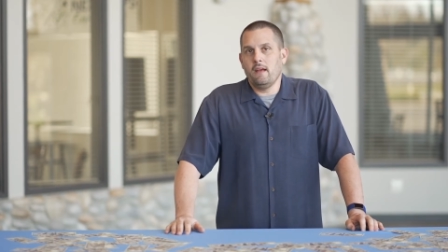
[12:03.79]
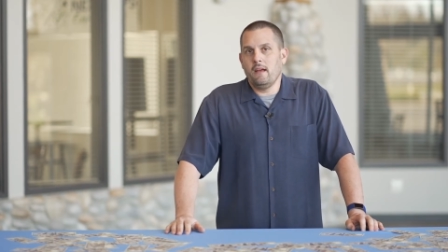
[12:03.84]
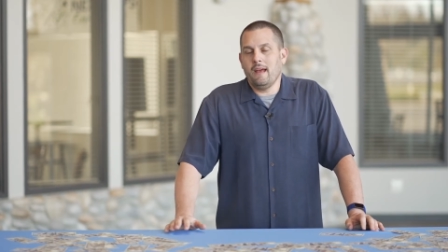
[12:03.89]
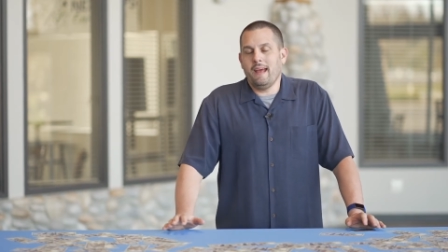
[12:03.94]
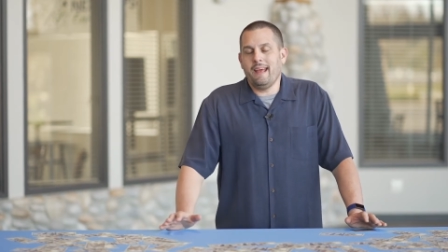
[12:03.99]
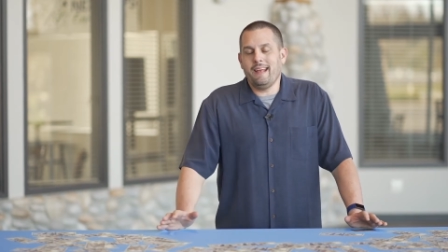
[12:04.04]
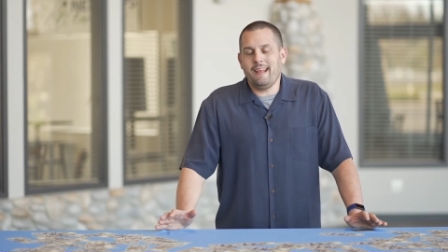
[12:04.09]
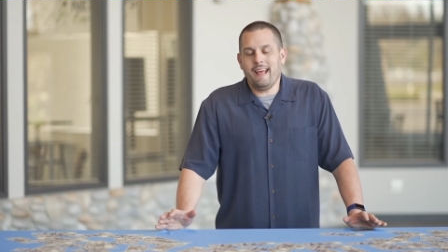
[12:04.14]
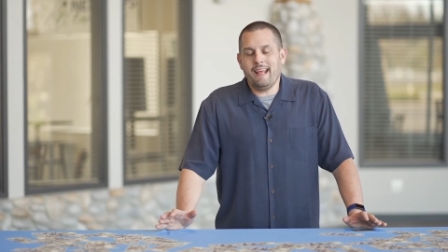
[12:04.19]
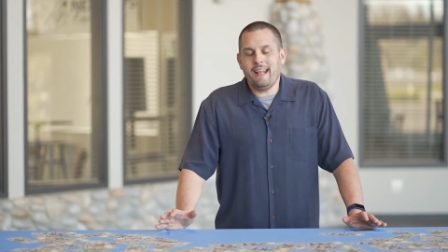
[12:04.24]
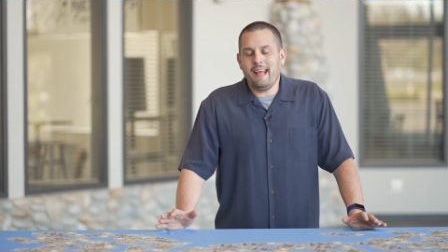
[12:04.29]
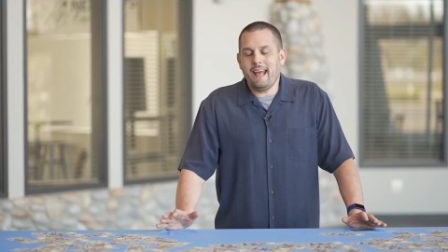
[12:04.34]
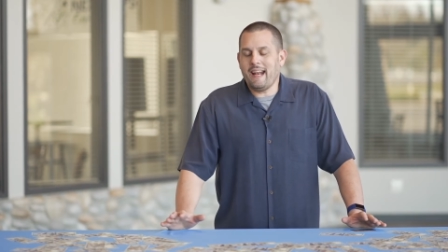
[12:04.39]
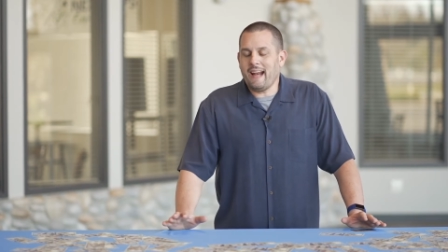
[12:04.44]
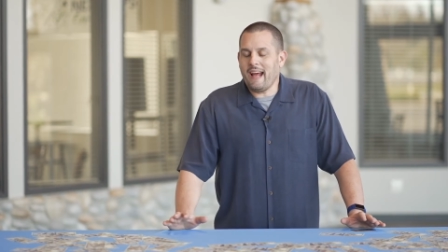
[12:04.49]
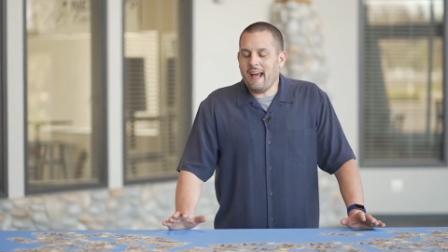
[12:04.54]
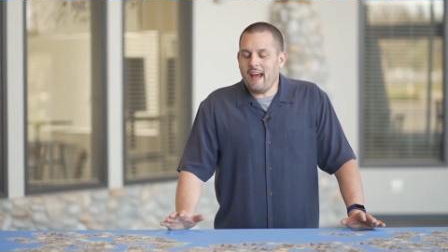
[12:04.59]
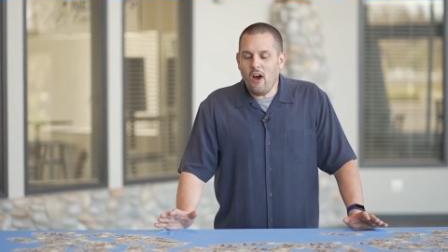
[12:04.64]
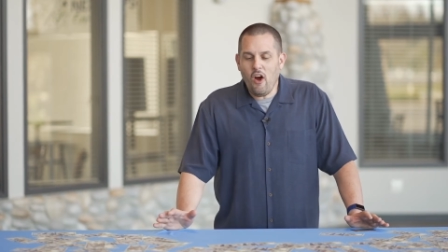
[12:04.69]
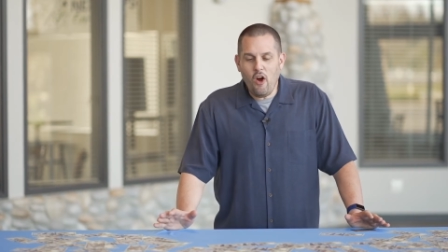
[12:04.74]
And
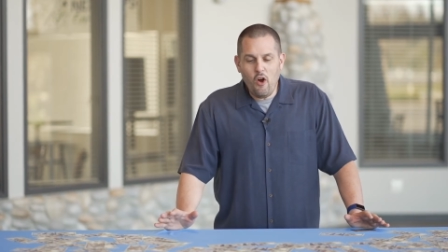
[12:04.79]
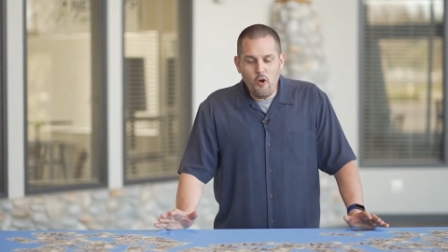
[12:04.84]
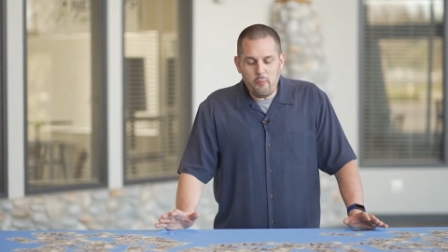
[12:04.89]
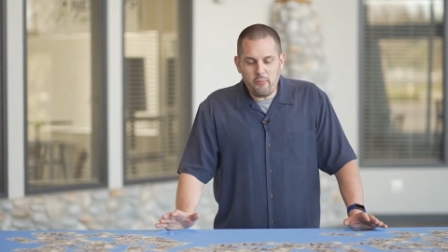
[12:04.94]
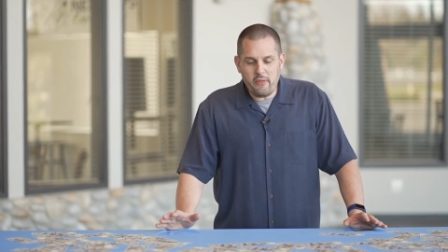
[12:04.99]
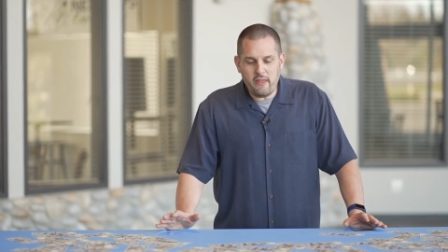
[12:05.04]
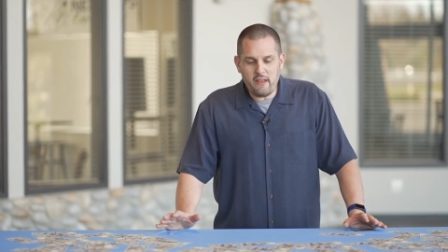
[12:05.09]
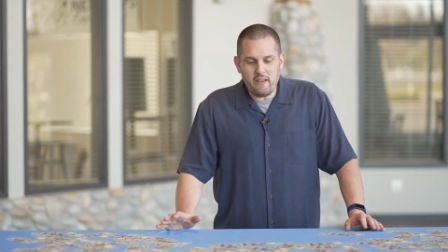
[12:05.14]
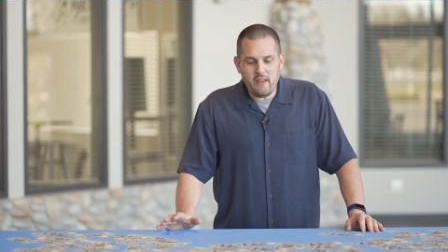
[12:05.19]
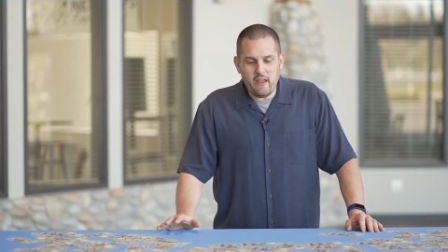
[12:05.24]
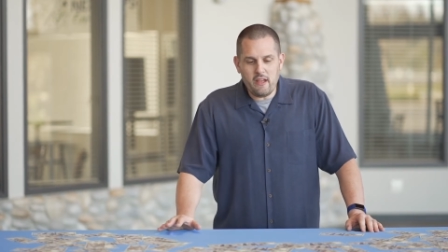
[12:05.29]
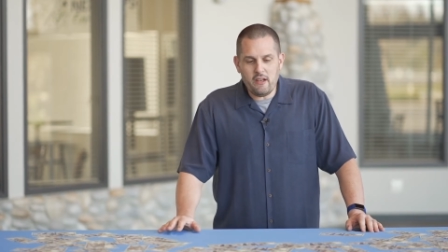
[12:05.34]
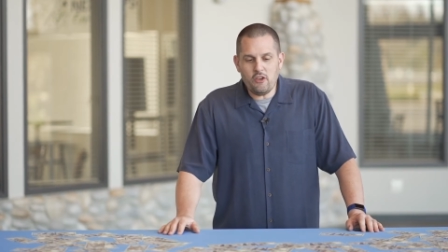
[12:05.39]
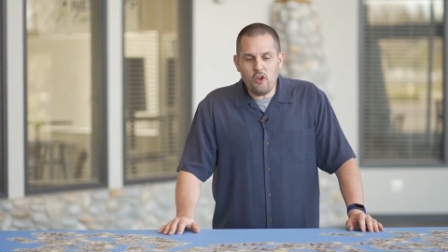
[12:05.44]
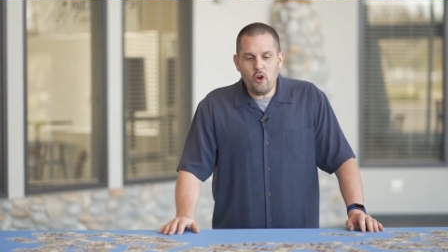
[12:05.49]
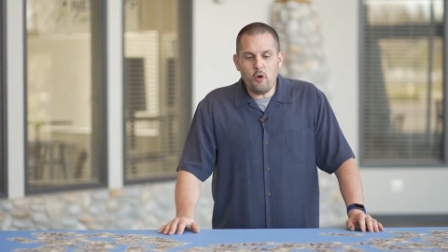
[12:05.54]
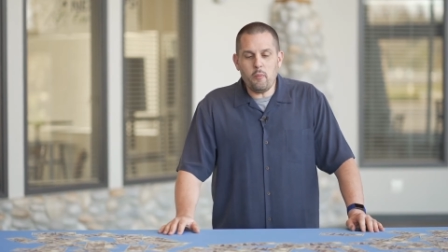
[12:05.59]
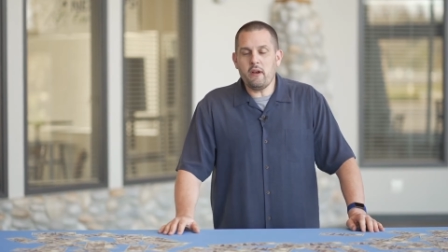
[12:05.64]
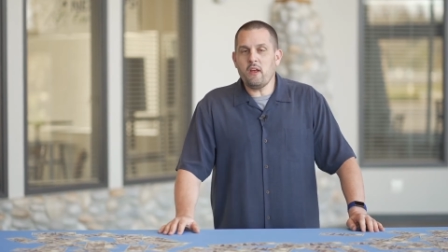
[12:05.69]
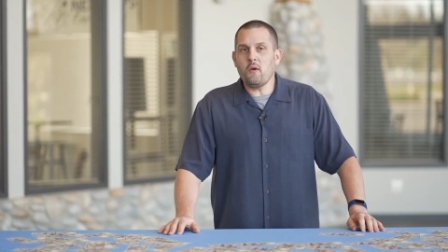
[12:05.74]
I hope that
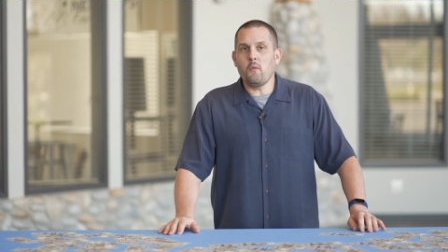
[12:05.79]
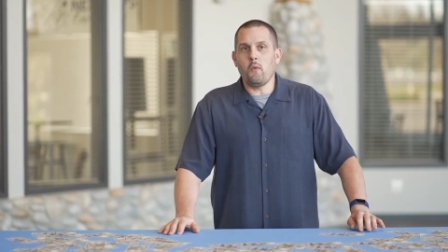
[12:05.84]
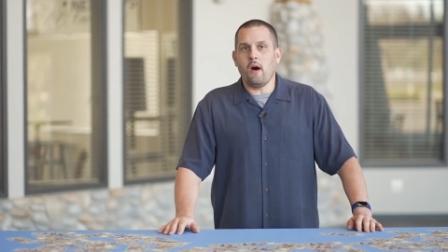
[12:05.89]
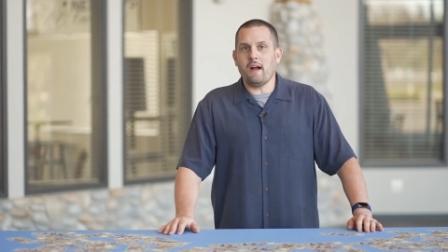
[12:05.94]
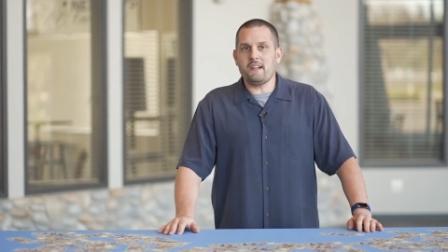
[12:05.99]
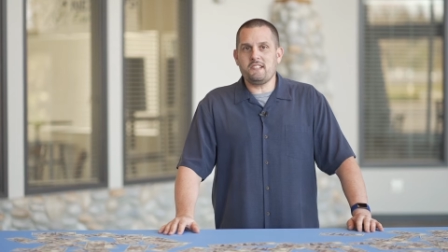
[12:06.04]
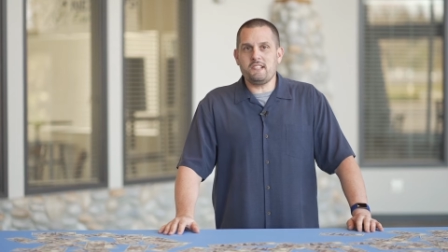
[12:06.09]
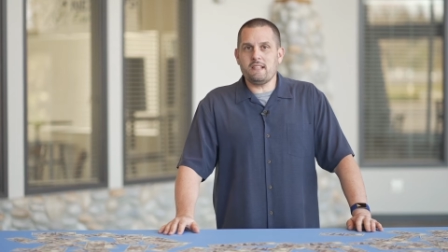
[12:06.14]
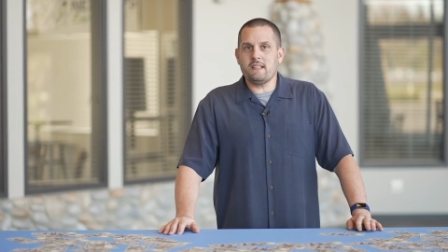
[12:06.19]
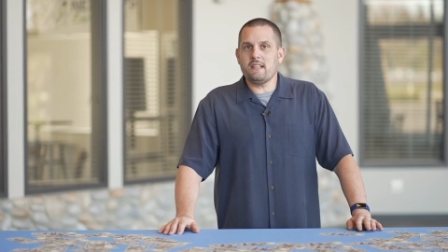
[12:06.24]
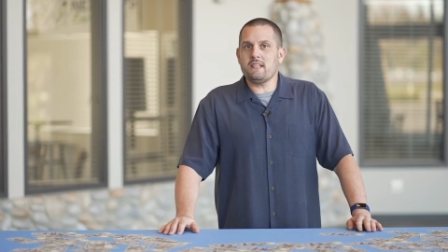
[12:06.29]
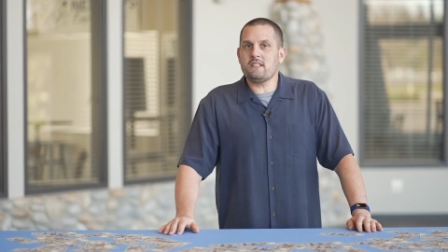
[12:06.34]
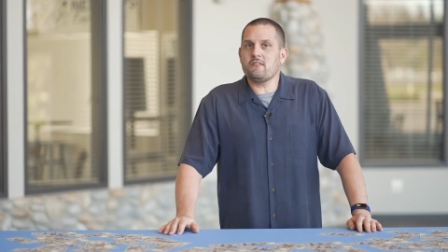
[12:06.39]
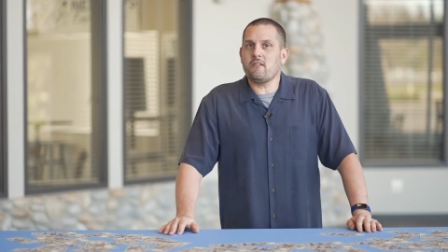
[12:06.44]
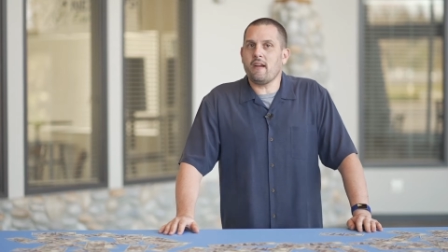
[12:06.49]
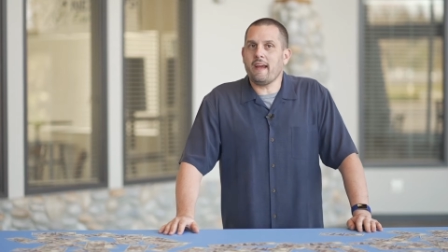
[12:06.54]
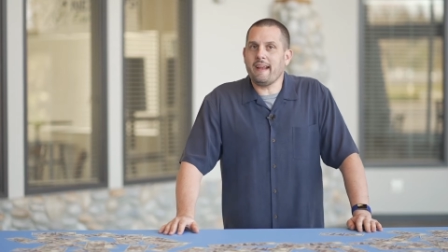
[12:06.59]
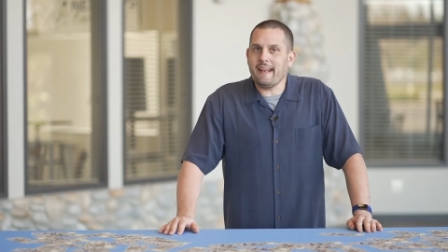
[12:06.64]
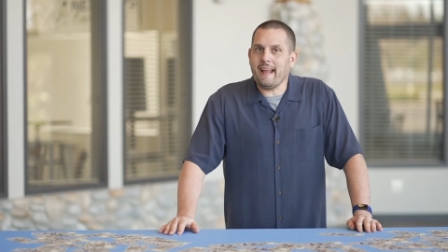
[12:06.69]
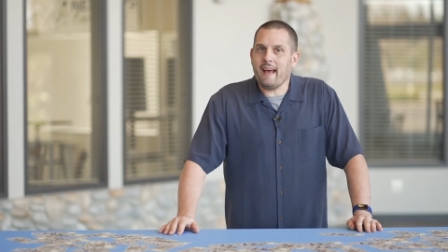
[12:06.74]
nobody watching this
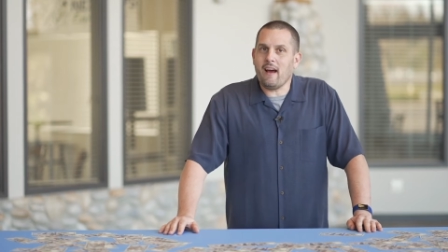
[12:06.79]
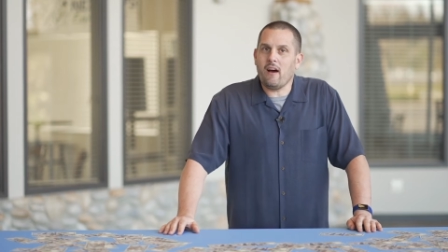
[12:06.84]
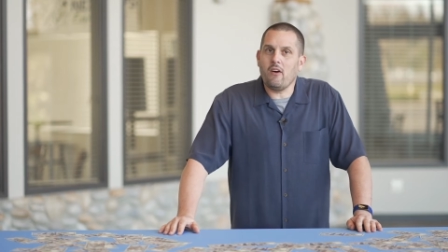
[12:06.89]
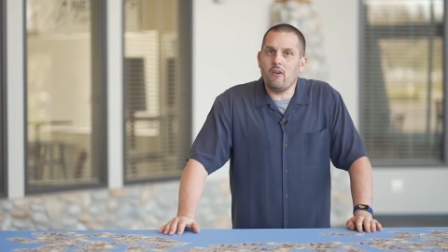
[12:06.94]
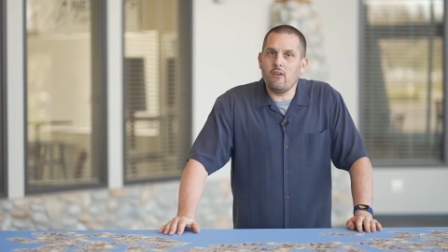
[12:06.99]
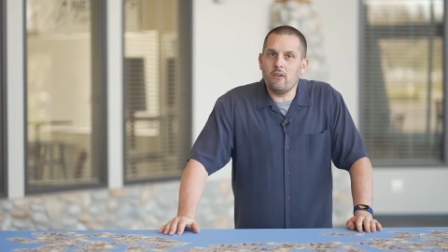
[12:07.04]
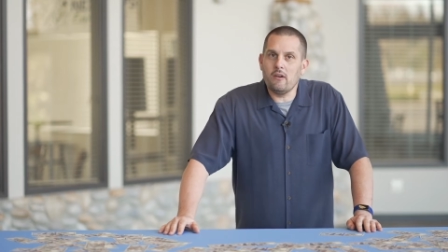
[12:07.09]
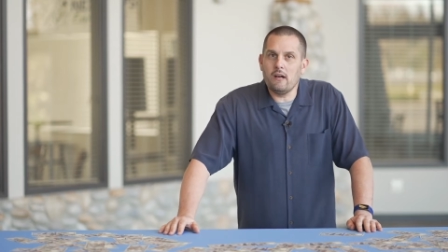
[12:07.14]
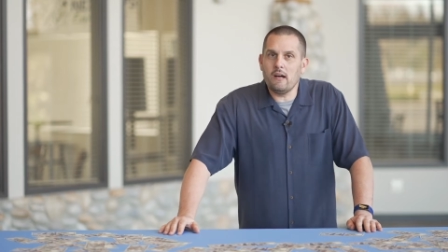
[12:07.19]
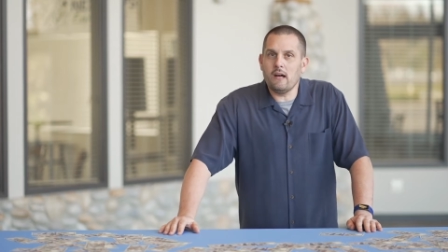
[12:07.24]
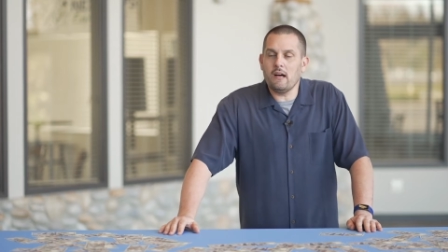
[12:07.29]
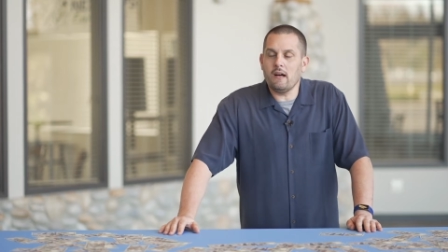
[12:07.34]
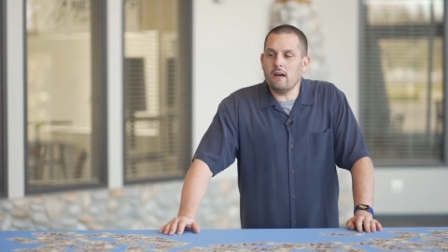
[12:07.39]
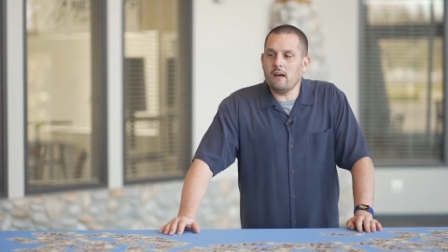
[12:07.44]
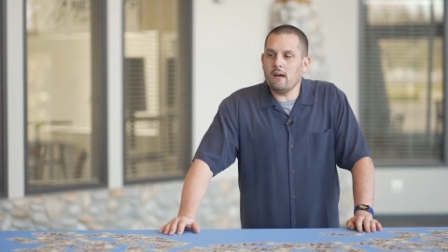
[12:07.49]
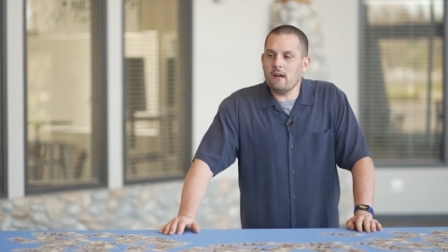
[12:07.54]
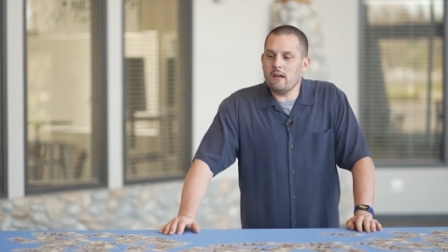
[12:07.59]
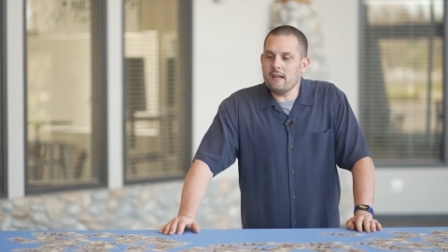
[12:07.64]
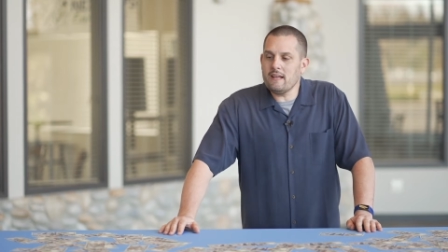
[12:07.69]
right now